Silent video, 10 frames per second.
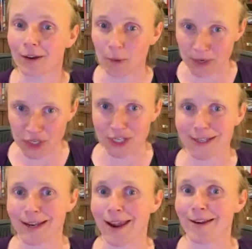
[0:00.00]

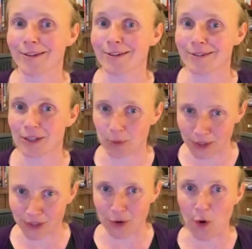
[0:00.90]
commissioned it,
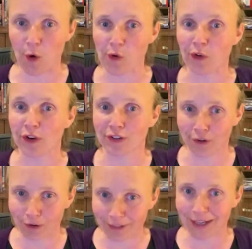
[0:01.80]
switched it on,
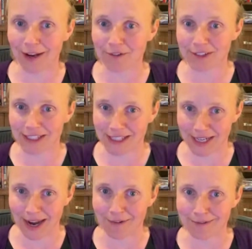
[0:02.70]
got the
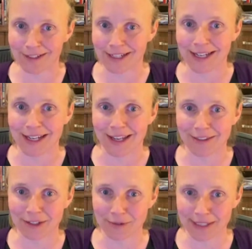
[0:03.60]
electricity out
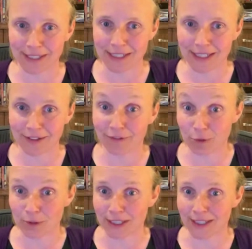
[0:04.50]
in the
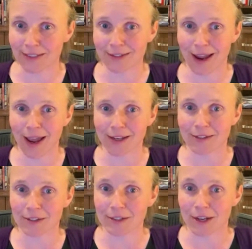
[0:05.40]
2040s,
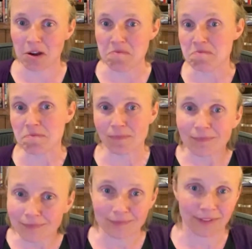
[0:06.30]
and
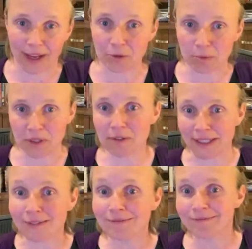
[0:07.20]
that's what we're
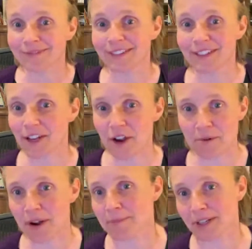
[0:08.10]
doing.
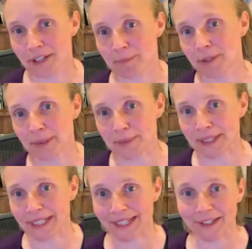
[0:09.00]
So I'm going to put my
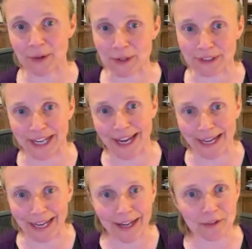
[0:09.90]
money on
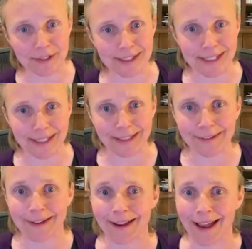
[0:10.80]
getting
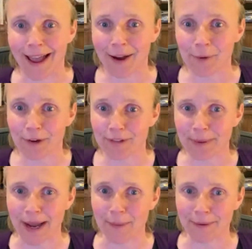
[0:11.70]
electricity out of a
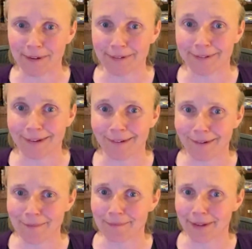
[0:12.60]
power plant
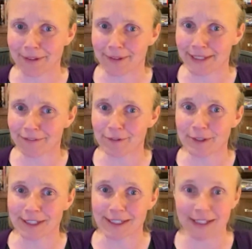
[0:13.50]
by the
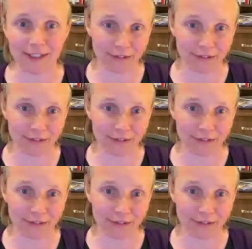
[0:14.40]
2040s. And